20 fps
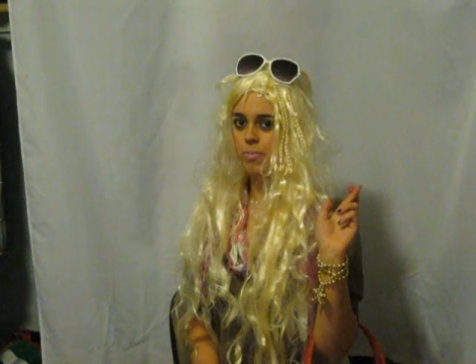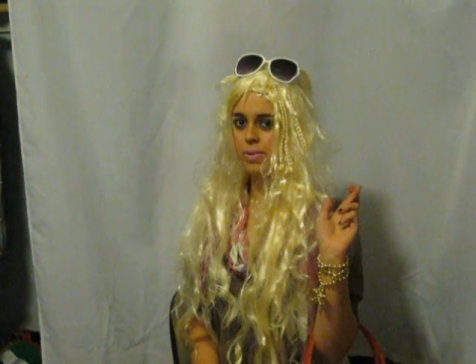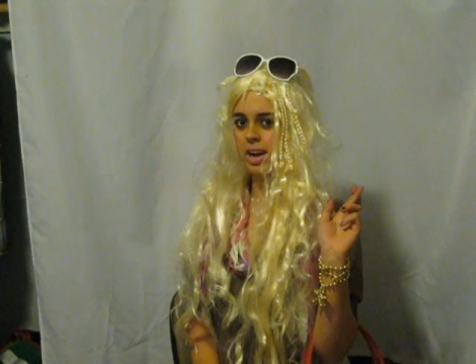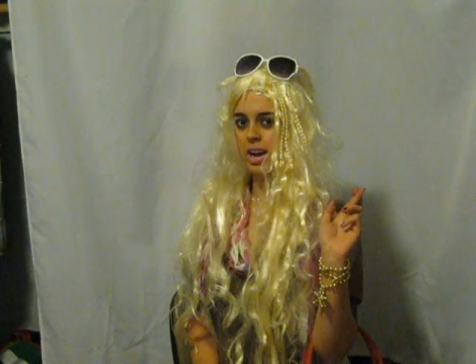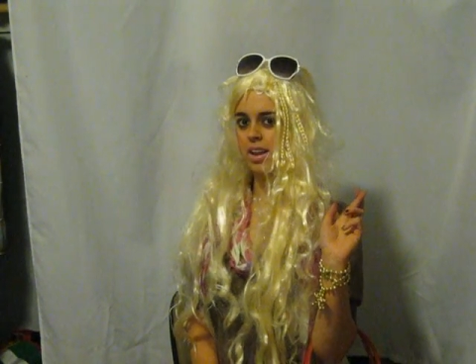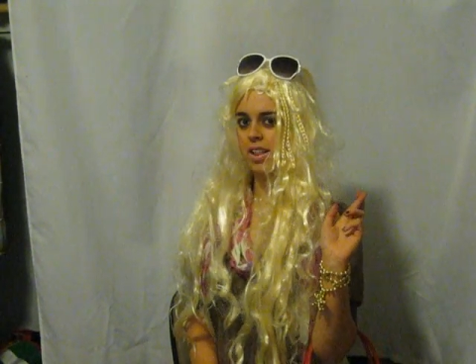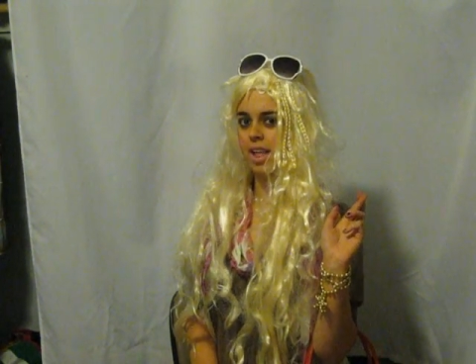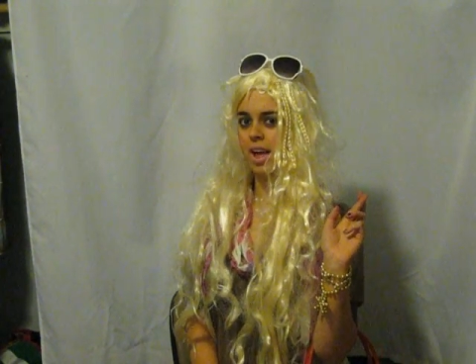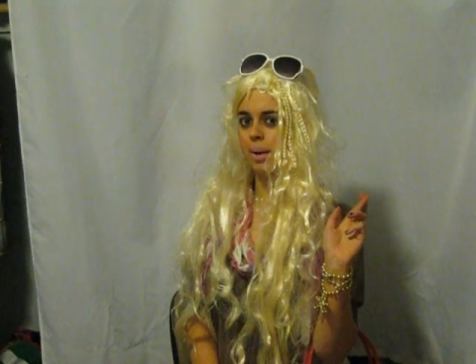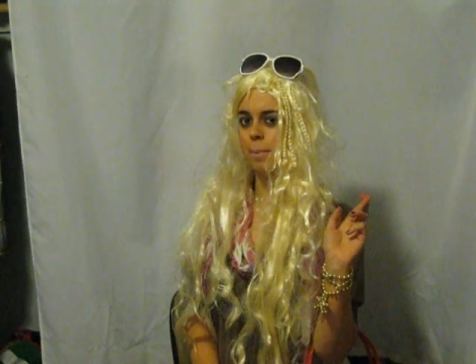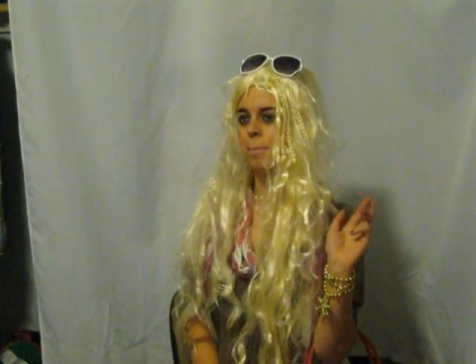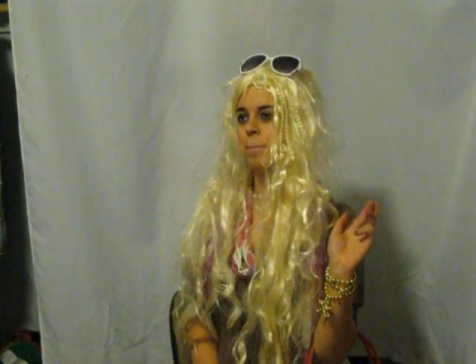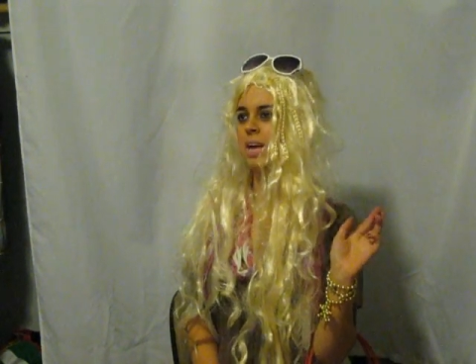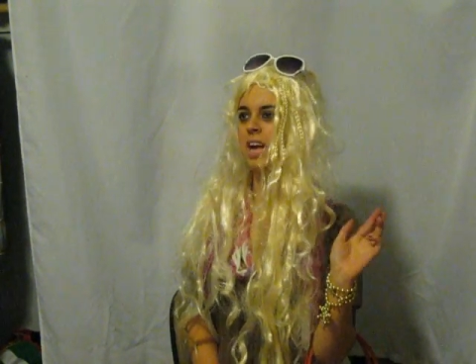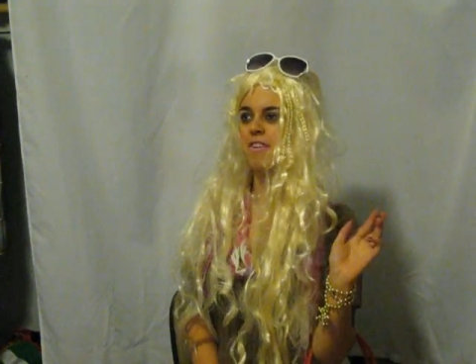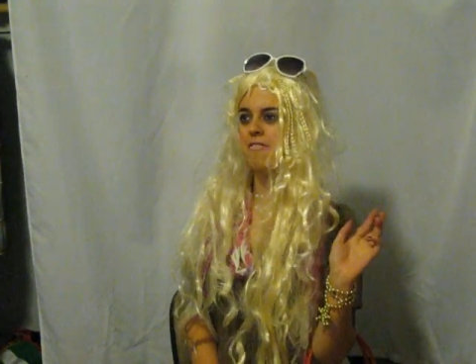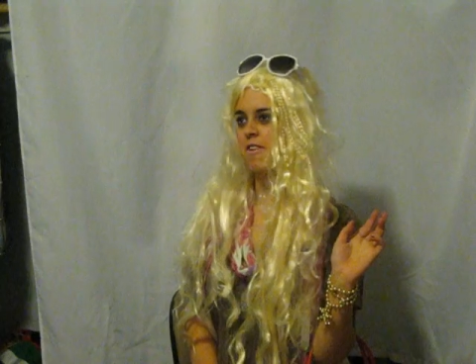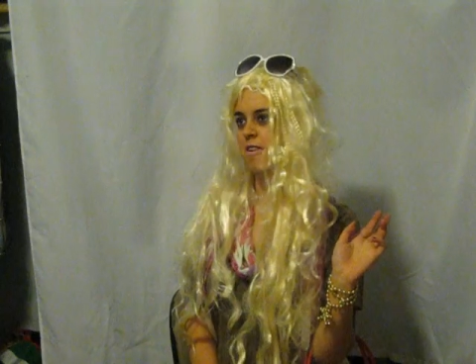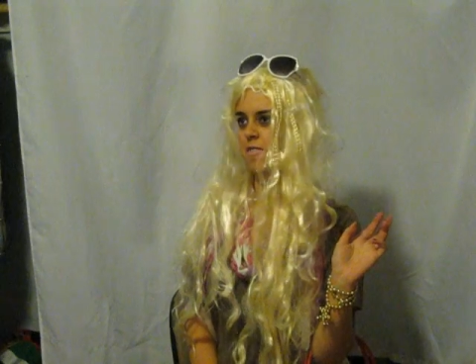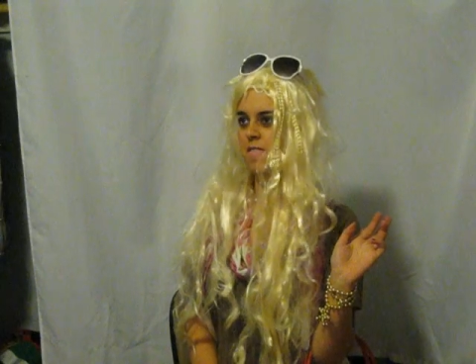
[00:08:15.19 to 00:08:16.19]
We are like
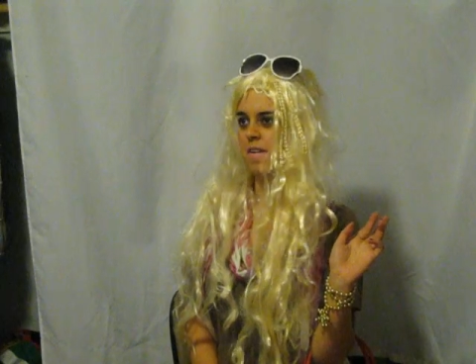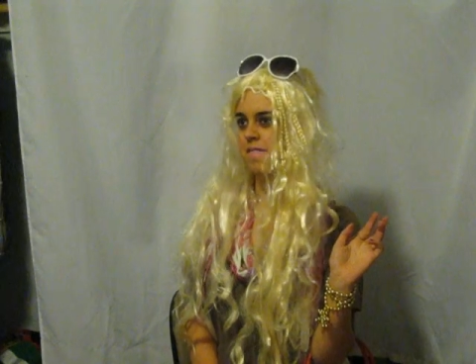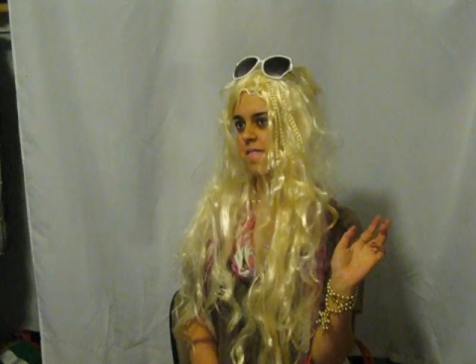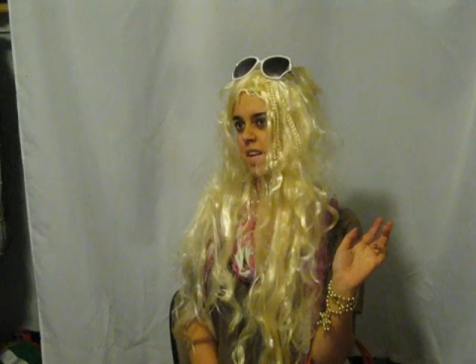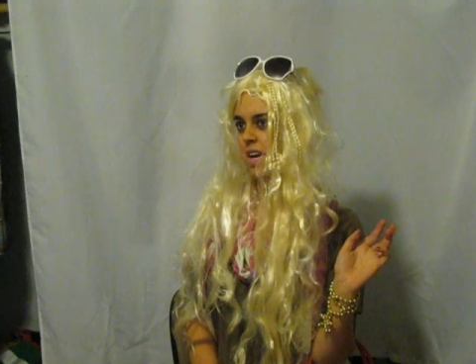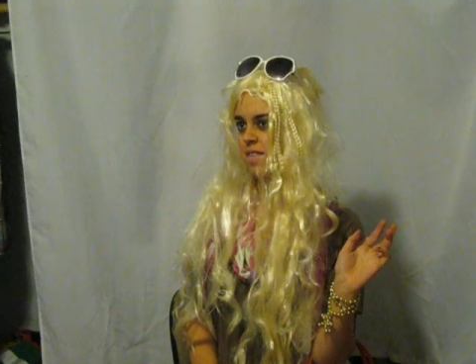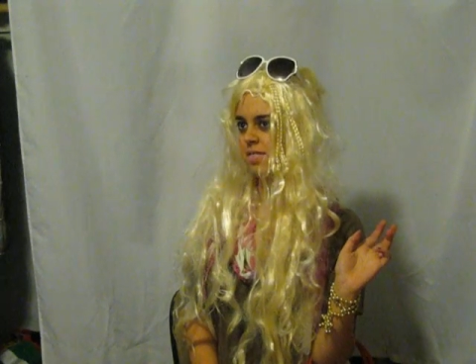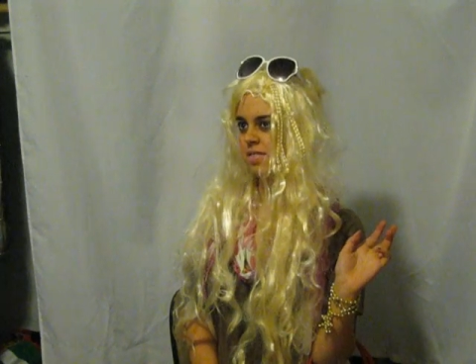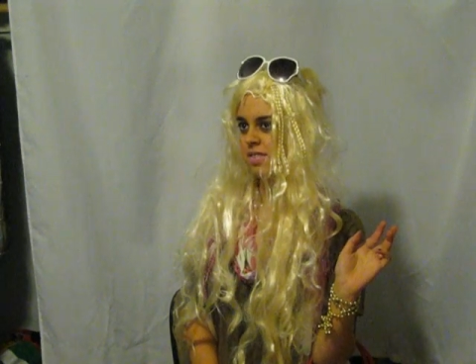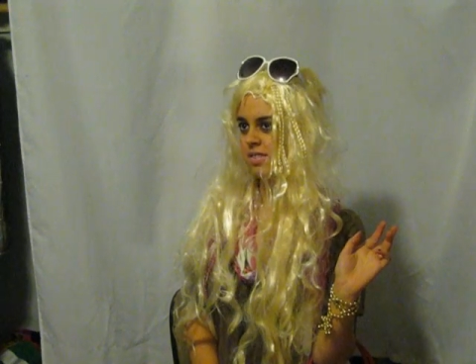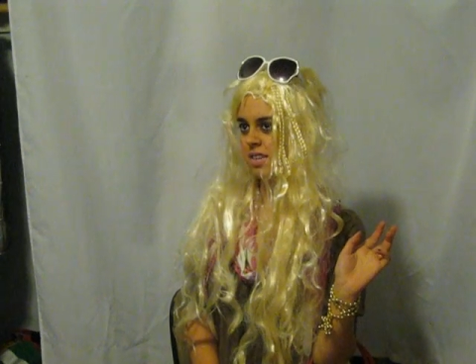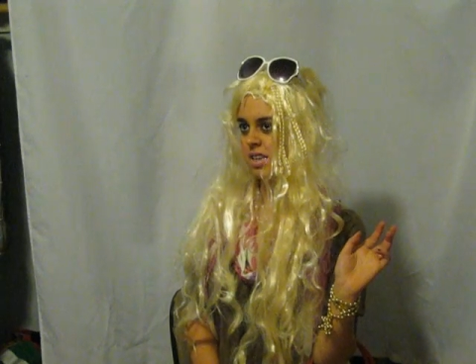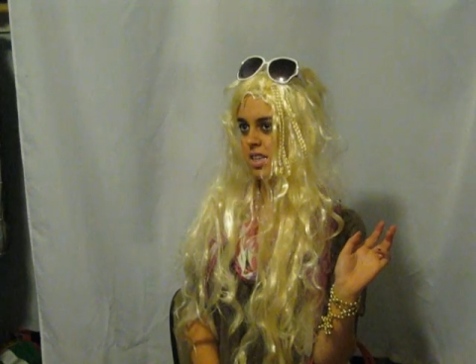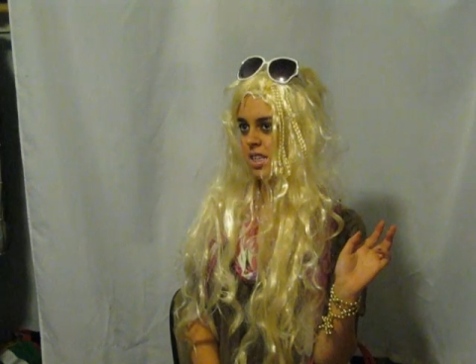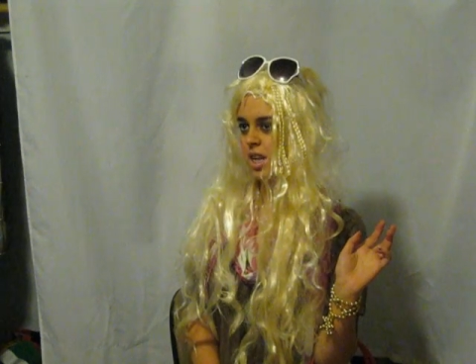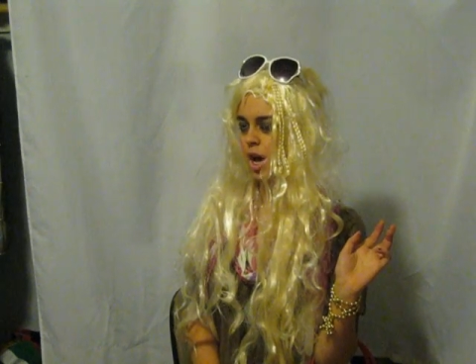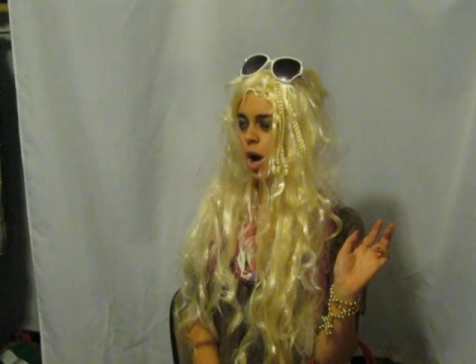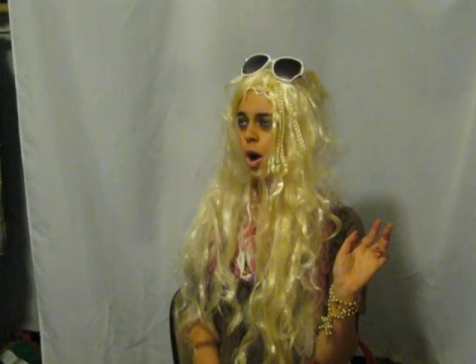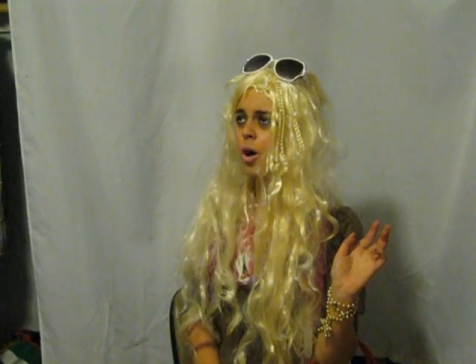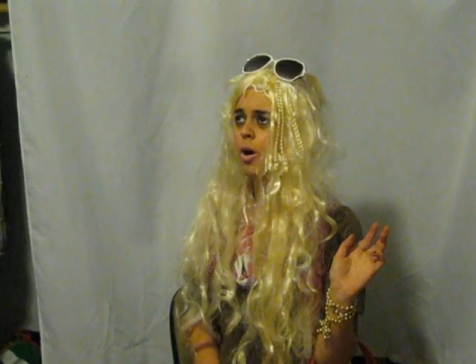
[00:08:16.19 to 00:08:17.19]
B F Fs
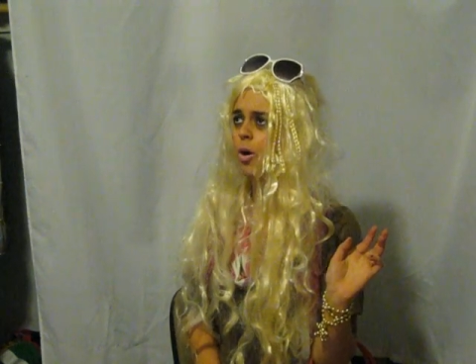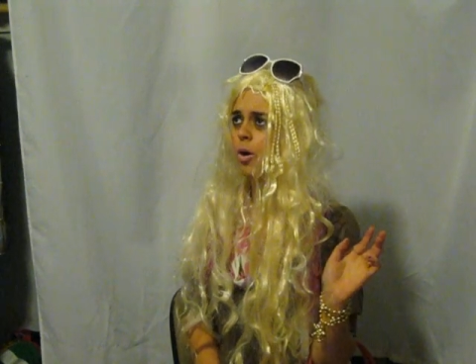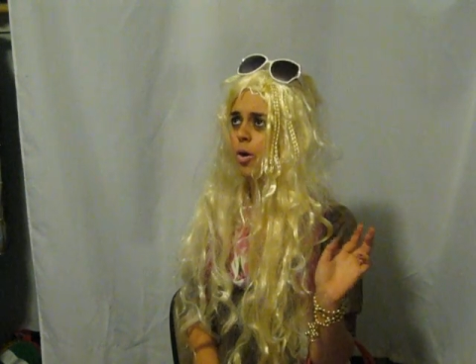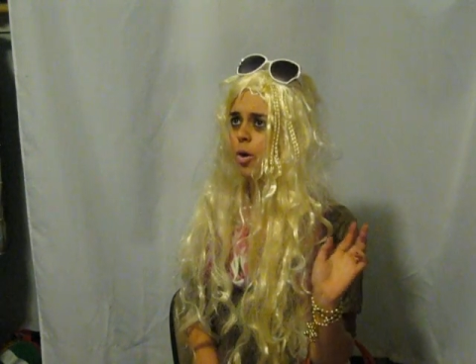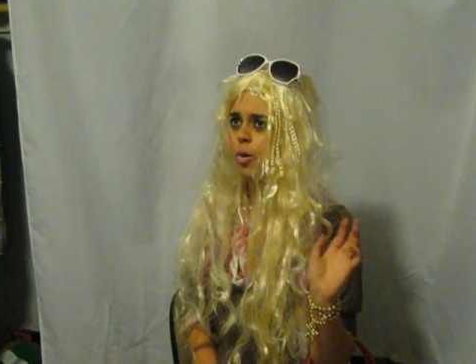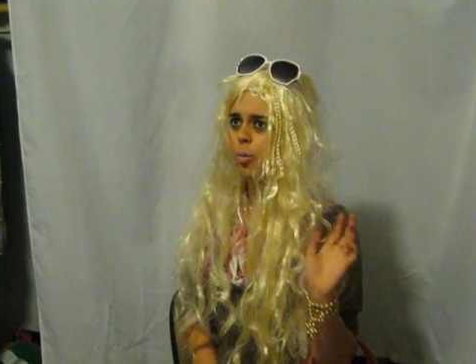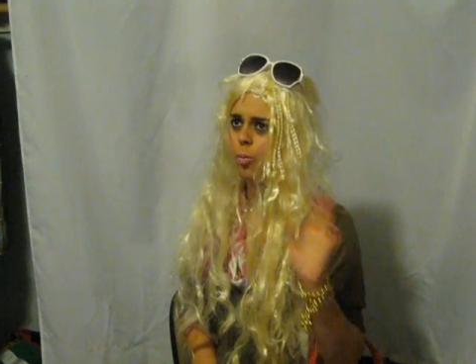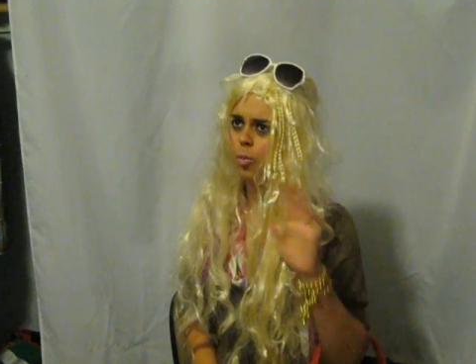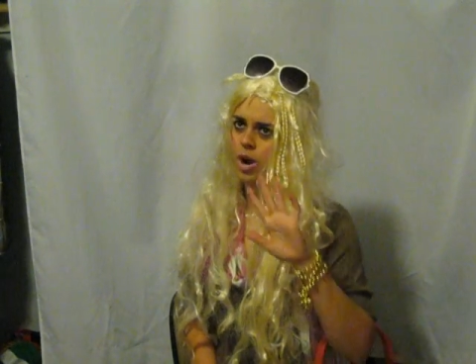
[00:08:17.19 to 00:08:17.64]
in the whole